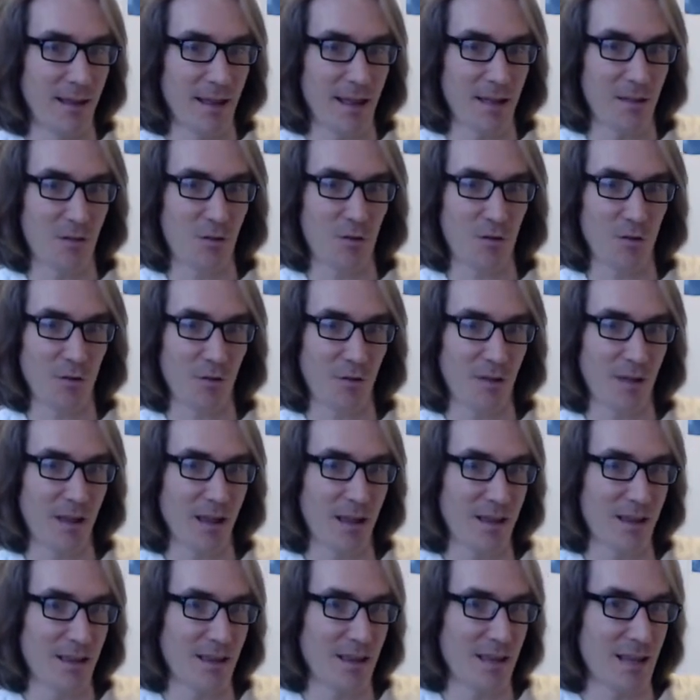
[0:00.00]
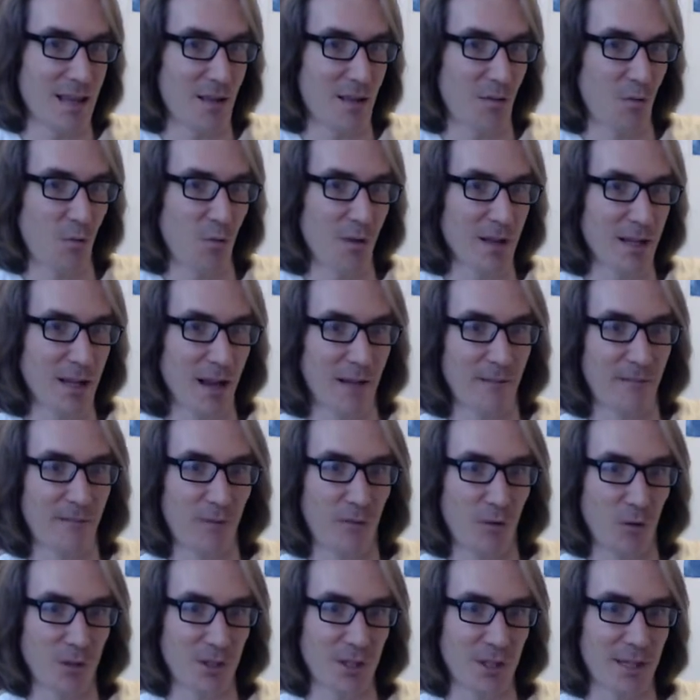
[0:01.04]
It's really
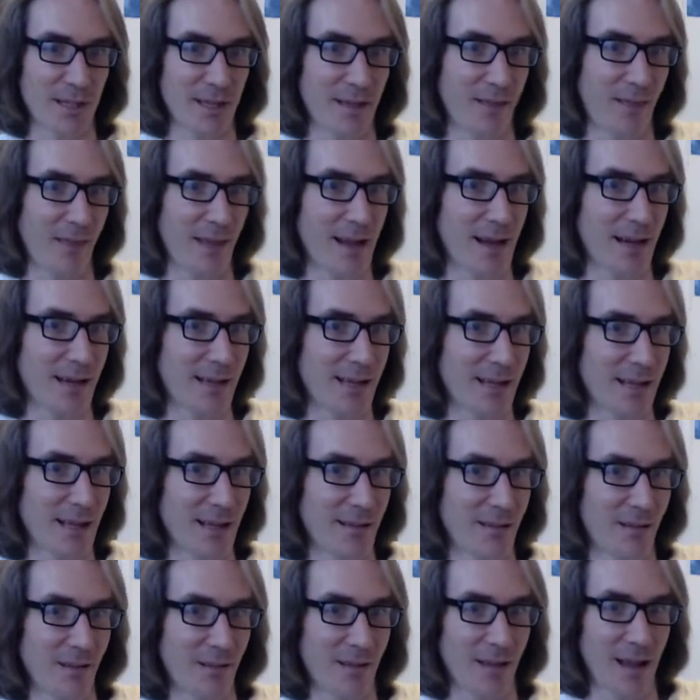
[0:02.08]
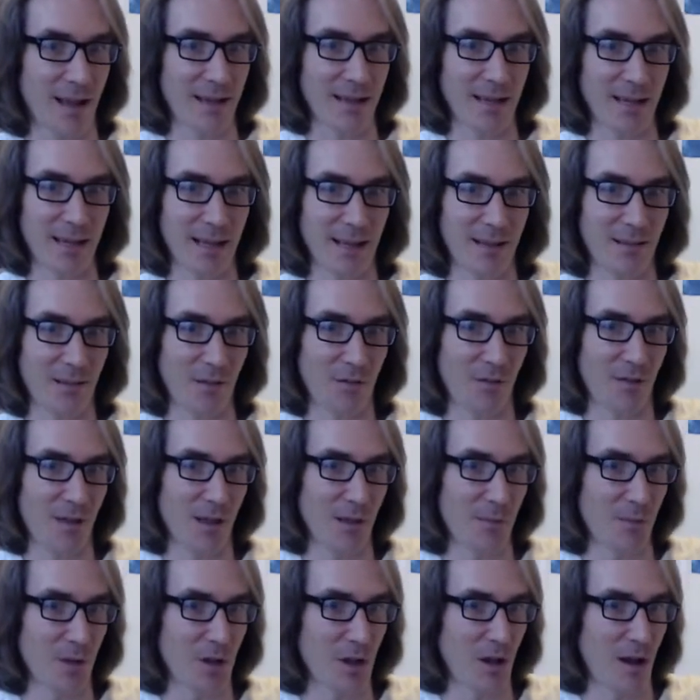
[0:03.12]
unfortunate that I didn't get to
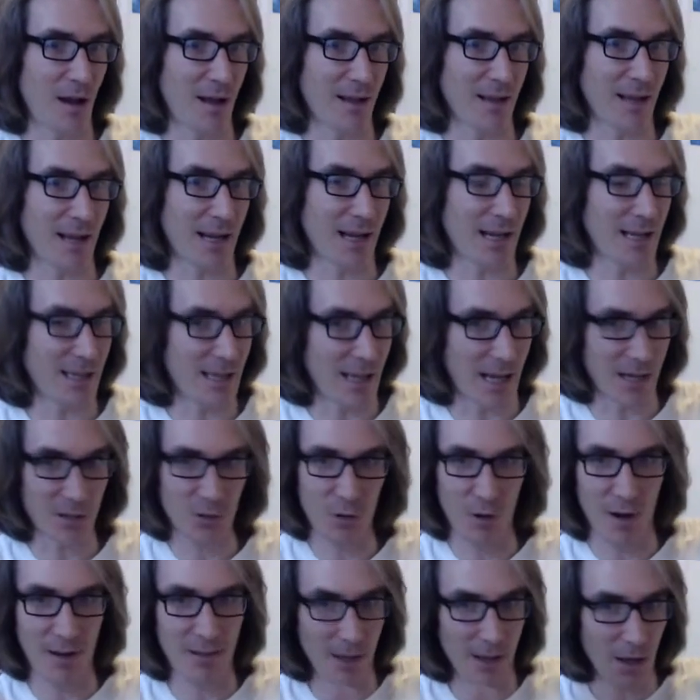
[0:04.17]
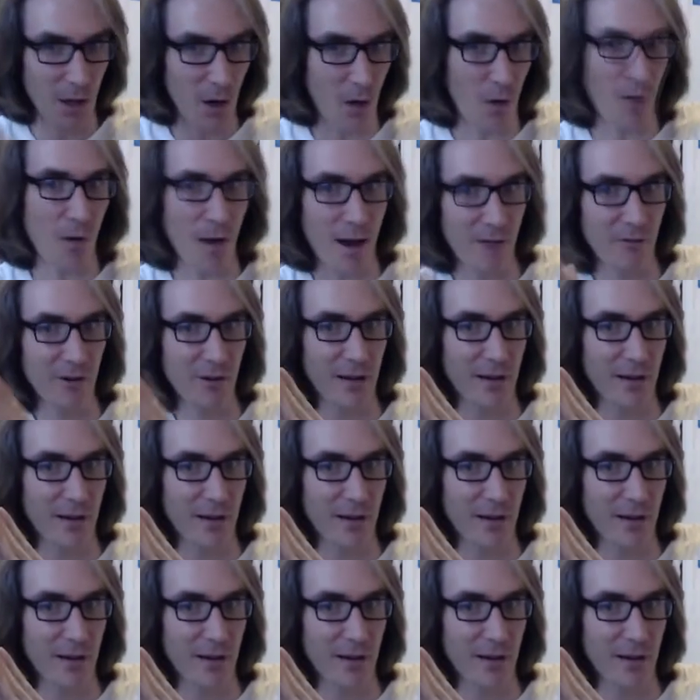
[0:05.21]
see him a lot. Like I tried to go